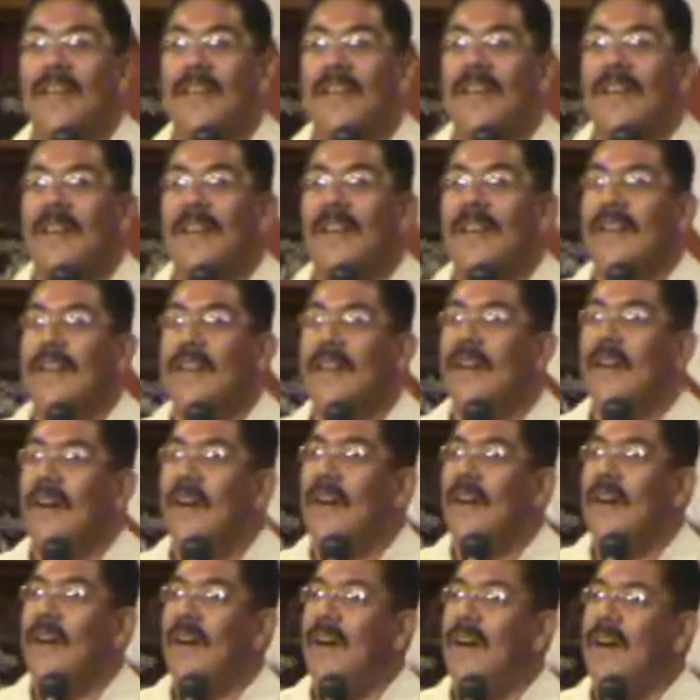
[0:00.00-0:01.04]
Yeah.
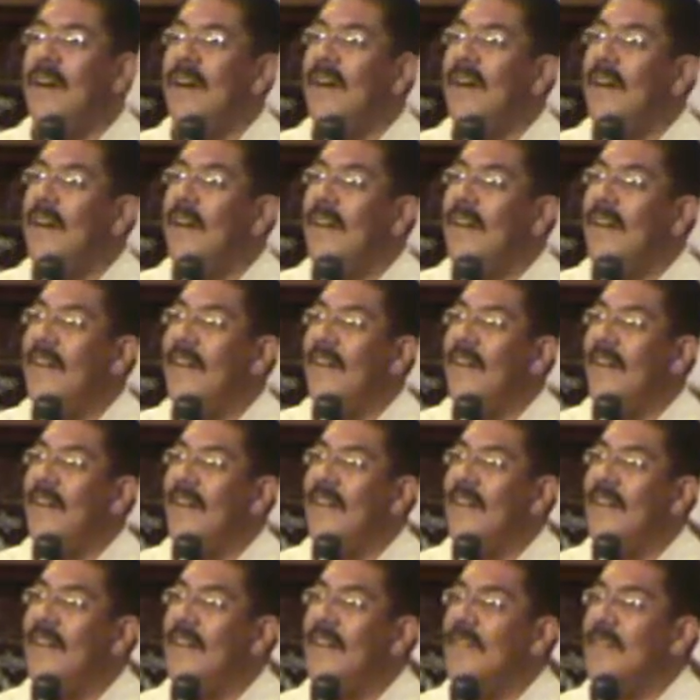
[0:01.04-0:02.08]
yeah. Uh, uh,
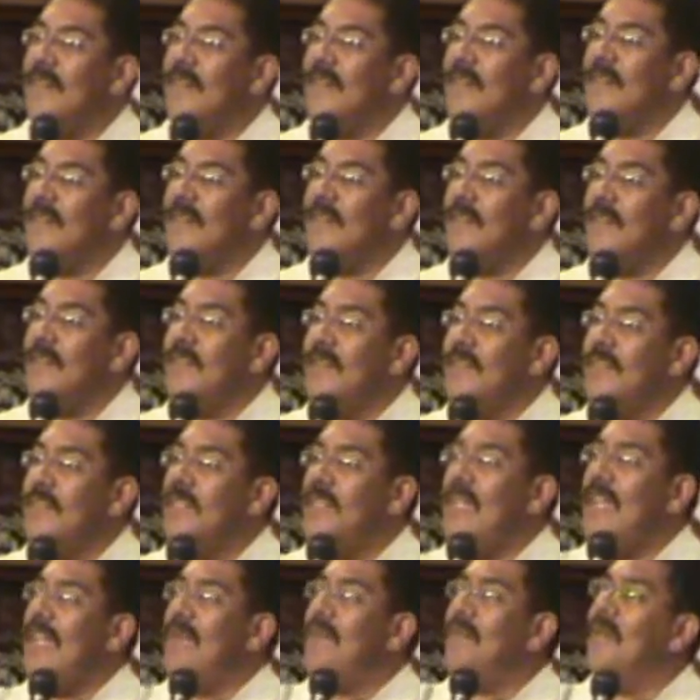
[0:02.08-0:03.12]
uh, uh
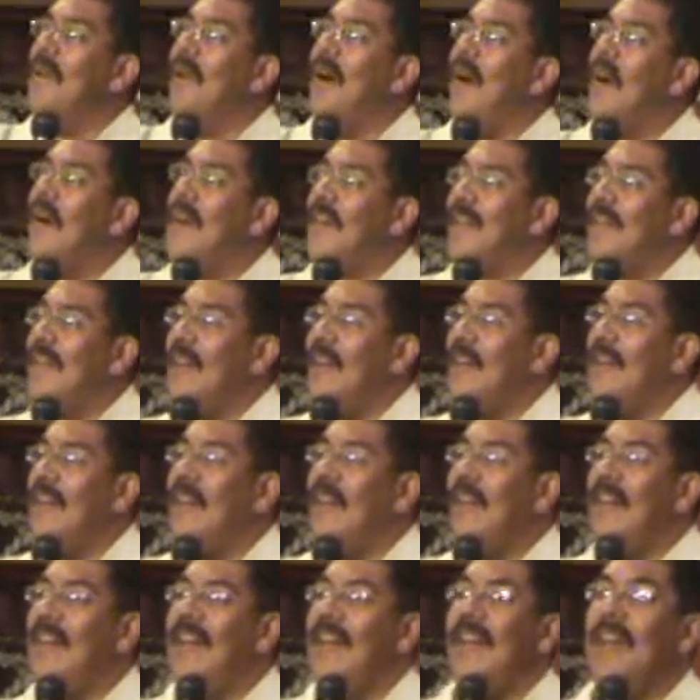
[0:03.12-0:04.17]
sheetrock and,
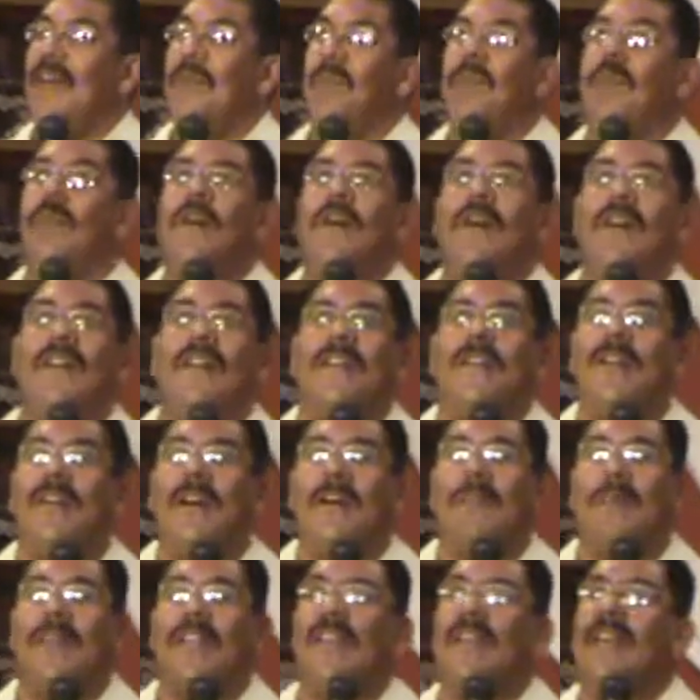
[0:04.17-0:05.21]
and, and wood. You know
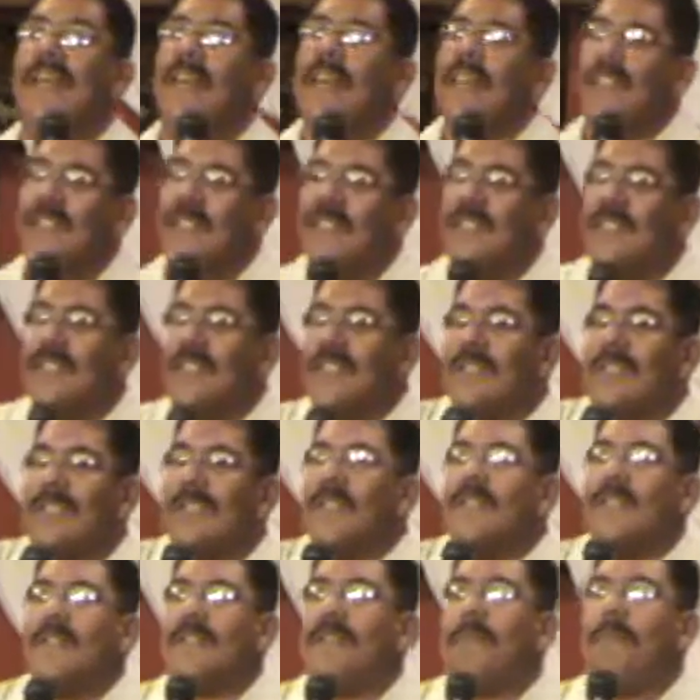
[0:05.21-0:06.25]
what I mean? This is
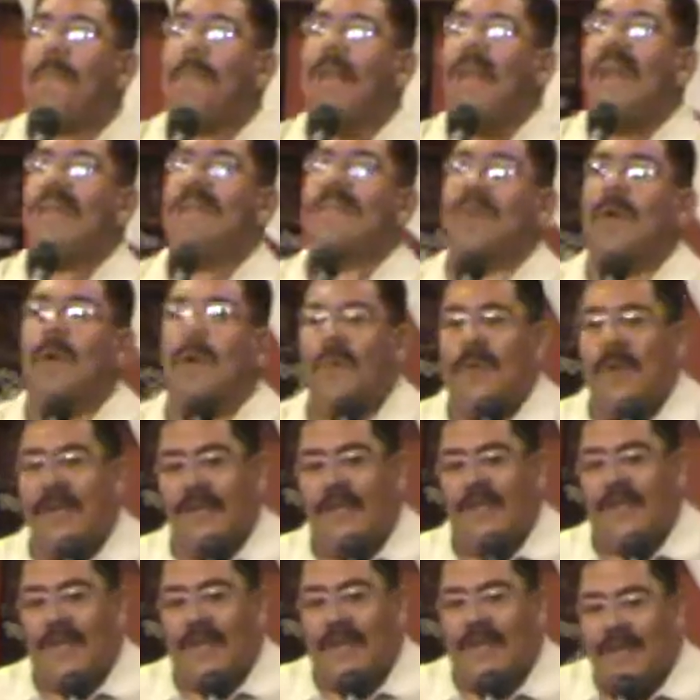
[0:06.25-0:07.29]
just a place where
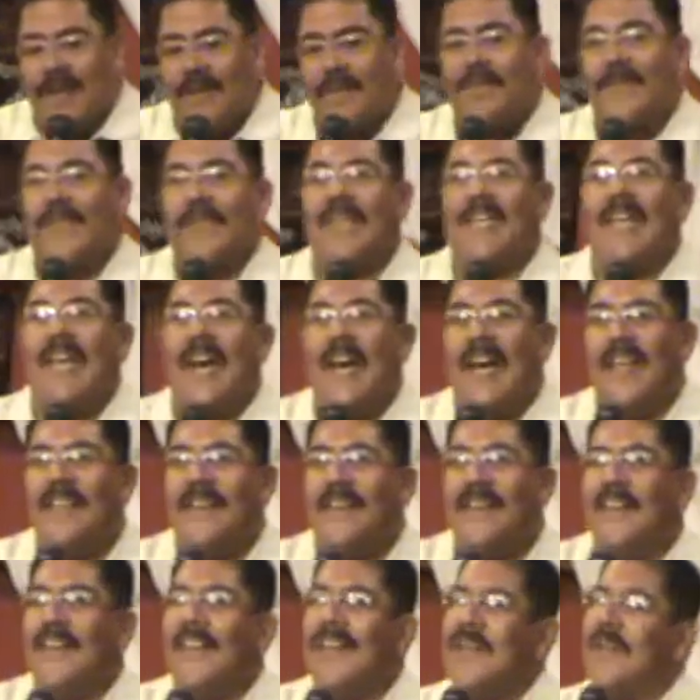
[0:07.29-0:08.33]
we've come to
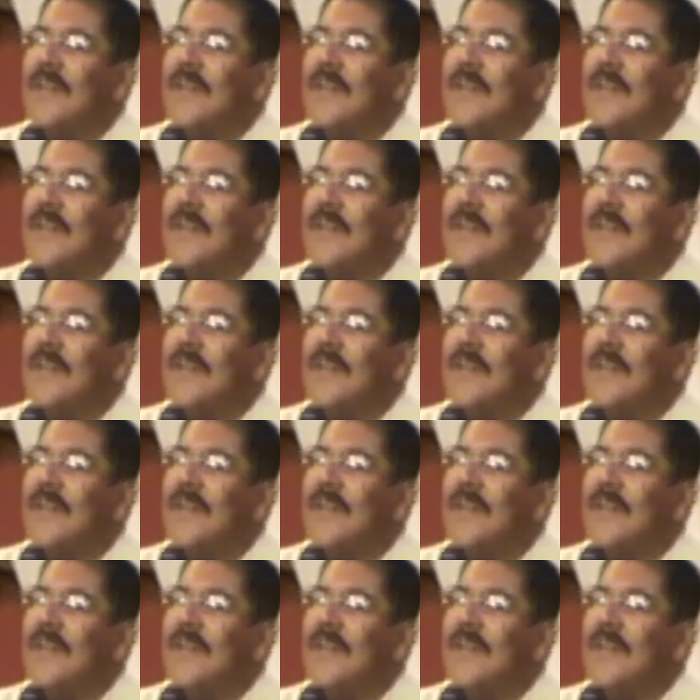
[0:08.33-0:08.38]
gather,